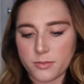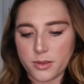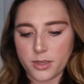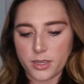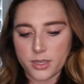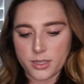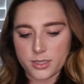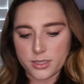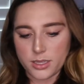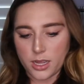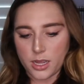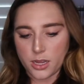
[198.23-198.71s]

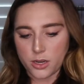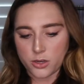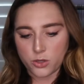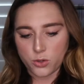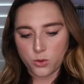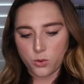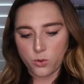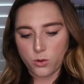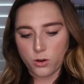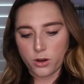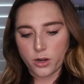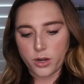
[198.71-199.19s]
is a
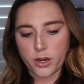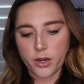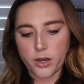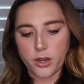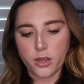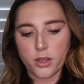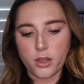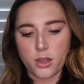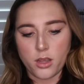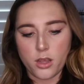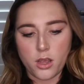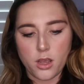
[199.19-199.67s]

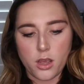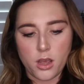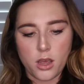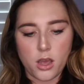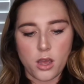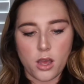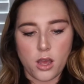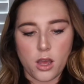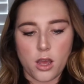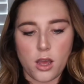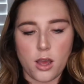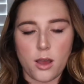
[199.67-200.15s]
Torrid
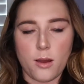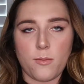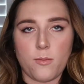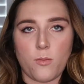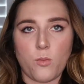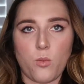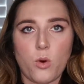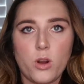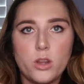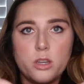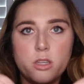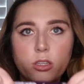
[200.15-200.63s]

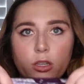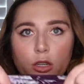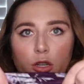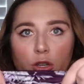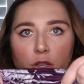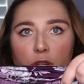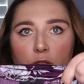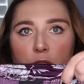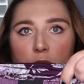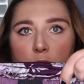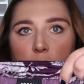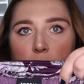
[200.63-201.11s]
1 to
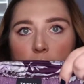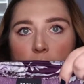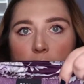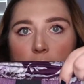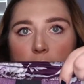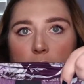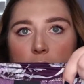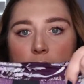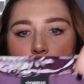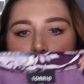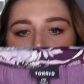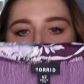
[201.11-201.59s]

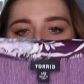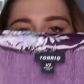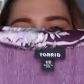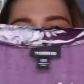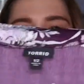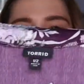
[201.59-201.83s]
2X